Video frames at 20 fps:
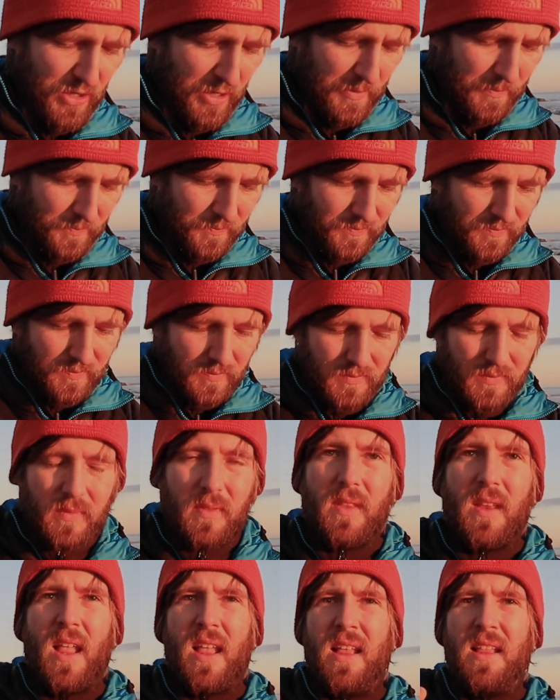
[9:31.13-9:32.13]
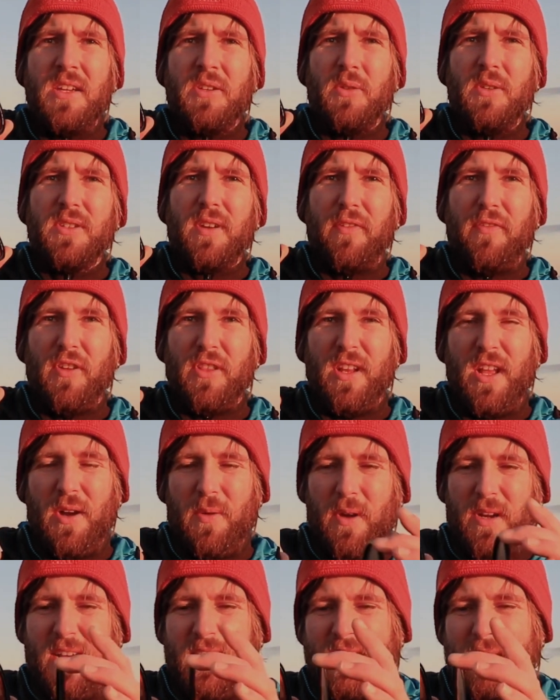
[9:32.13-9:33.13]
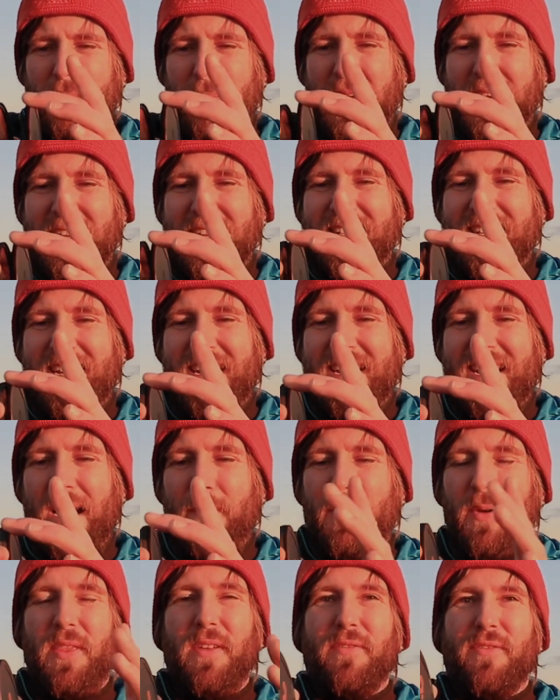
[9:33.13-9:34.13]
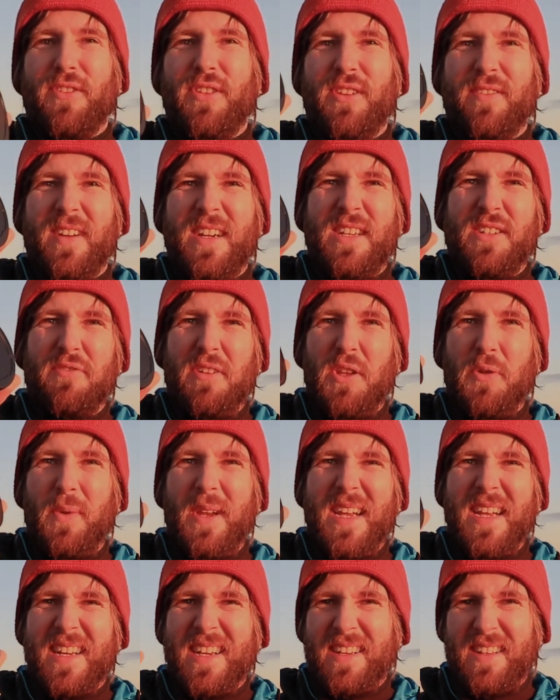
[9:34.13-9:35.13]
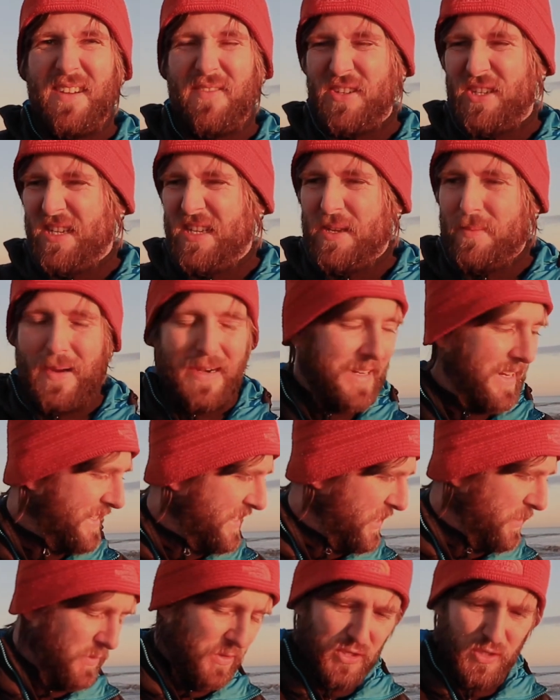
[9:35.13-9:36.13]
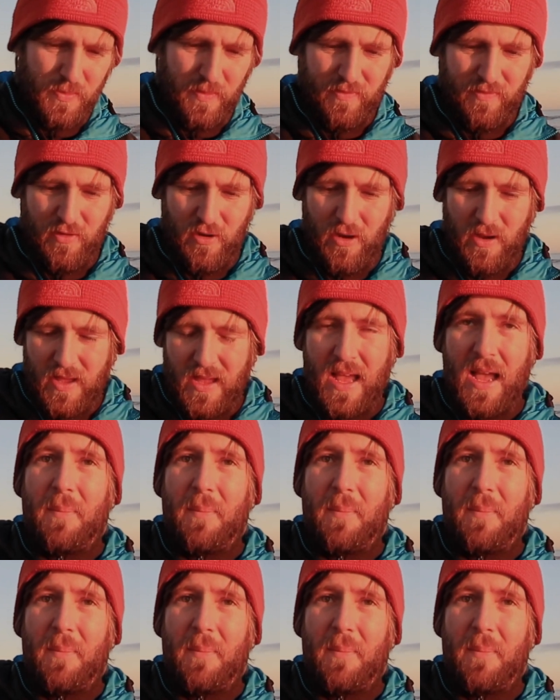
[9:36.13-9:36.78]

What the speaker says: So this one's a fun little one. It has a magnetic cap on the front of it. It's really weird. Never seen the magnetic ones before.